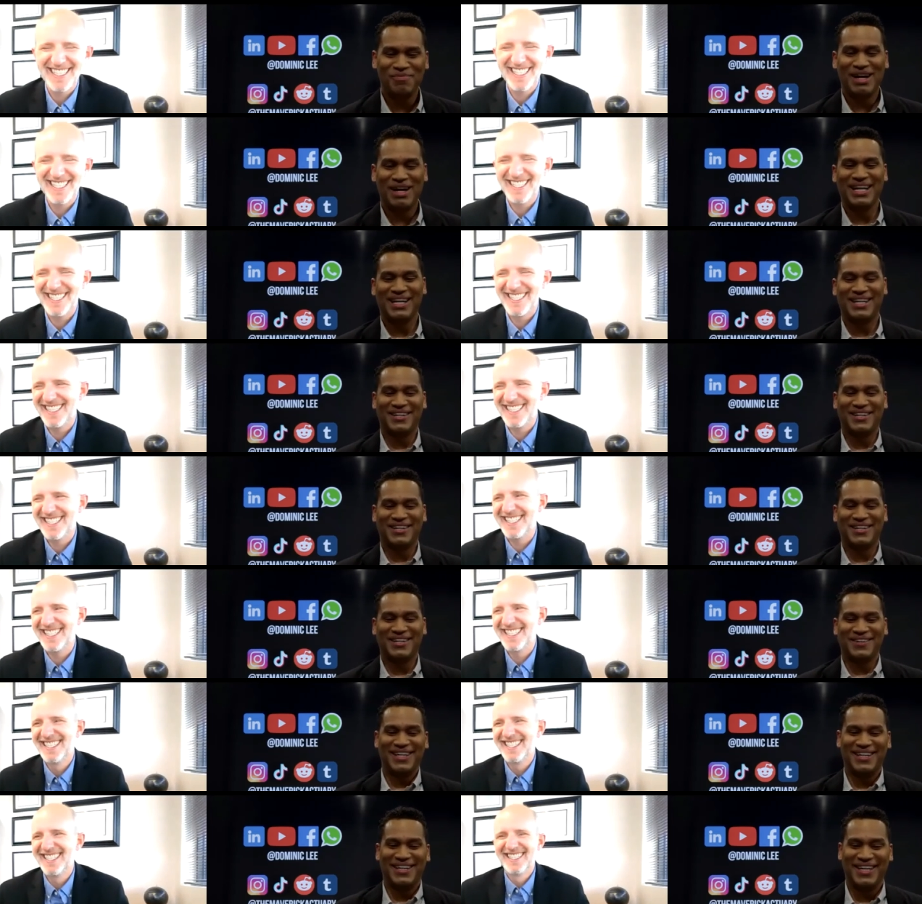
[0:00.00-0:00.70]
Speaker 1: of my
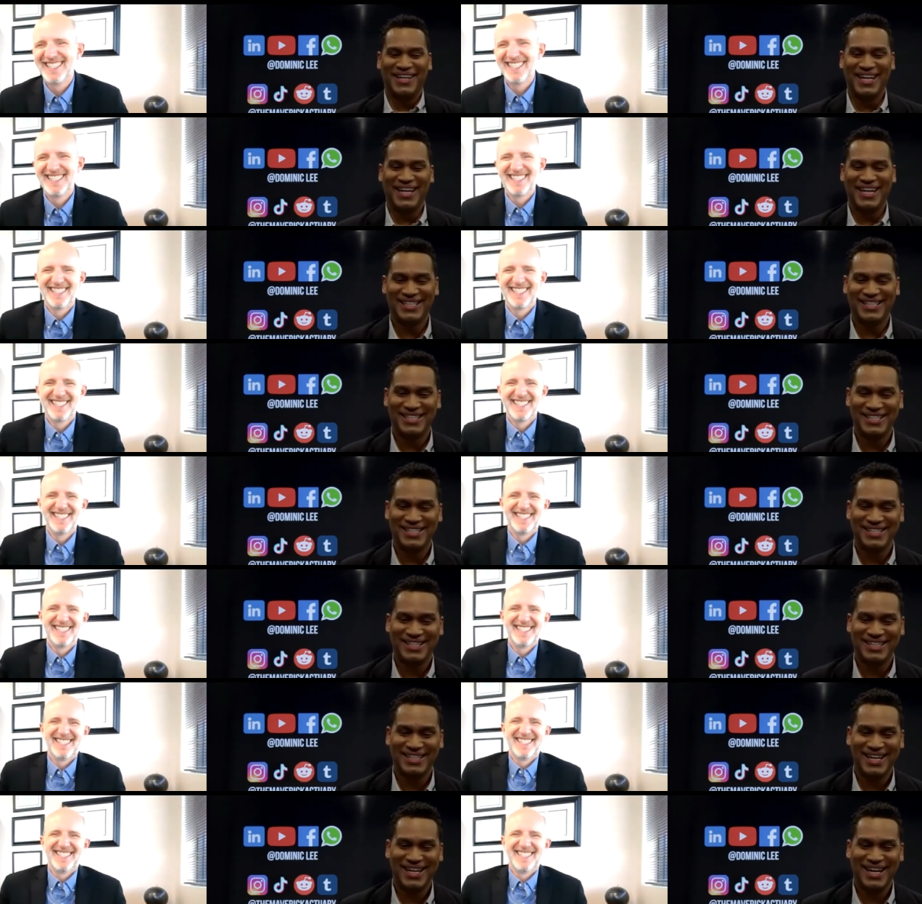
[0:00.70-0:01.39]
career. Yes,
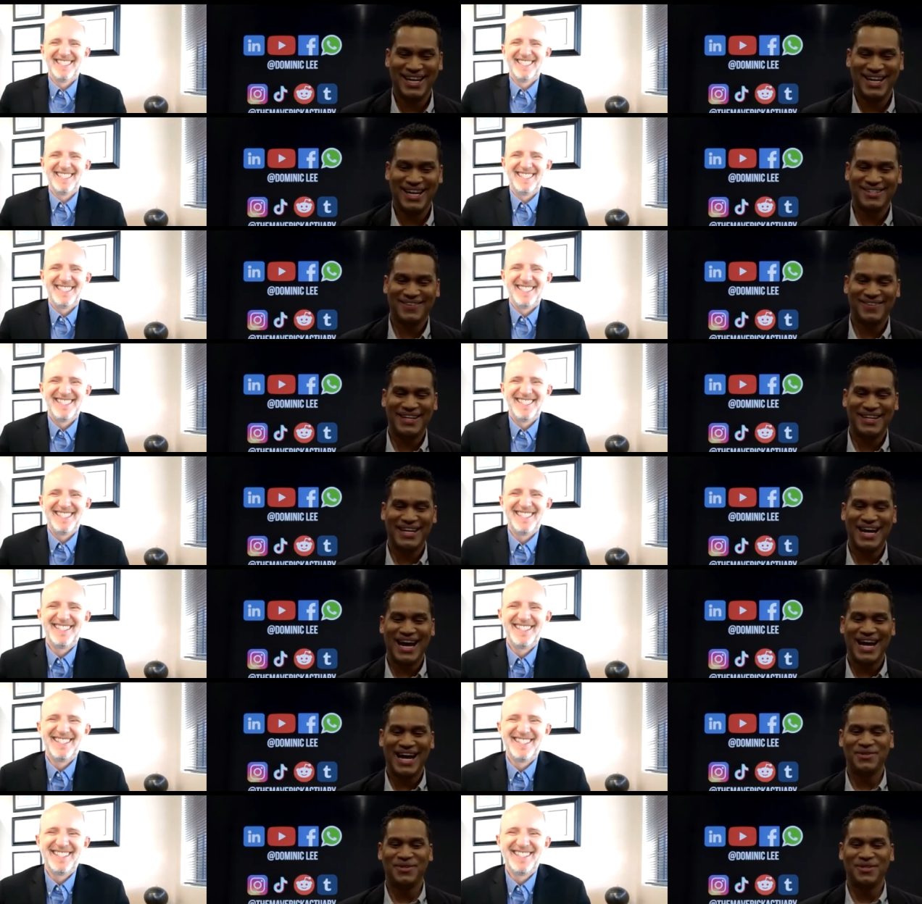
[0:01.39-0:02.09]
is the
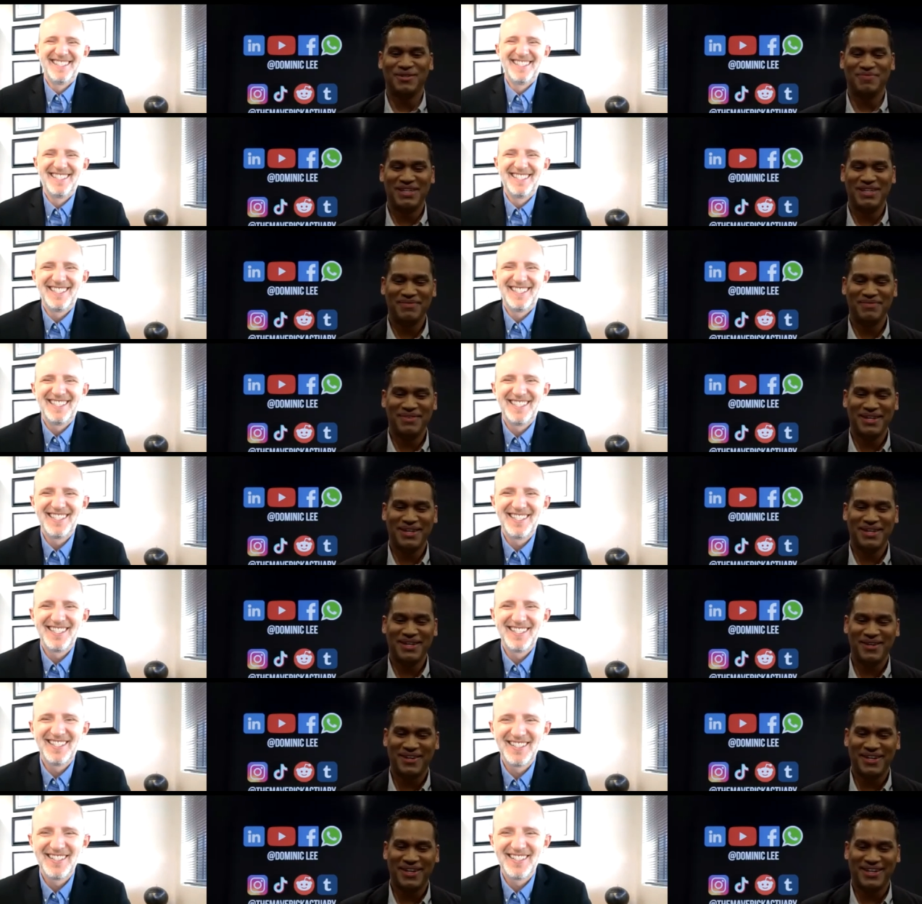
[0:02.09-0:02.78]
SOA annual meme
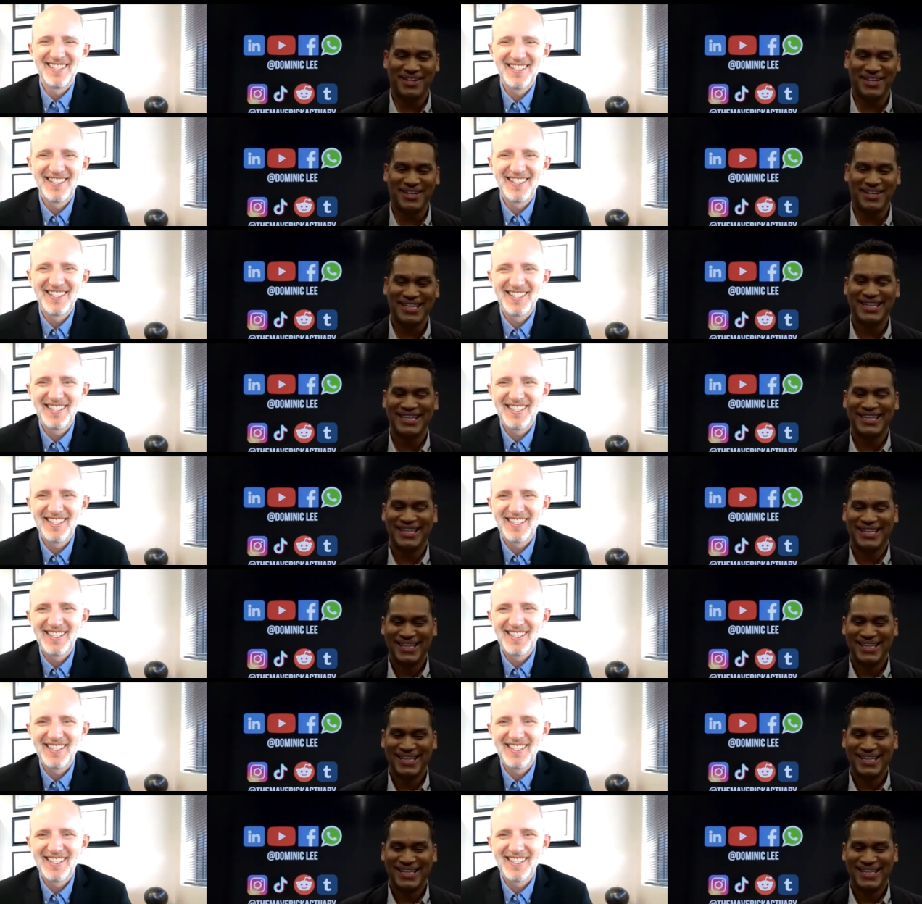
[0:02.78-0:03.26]
day winner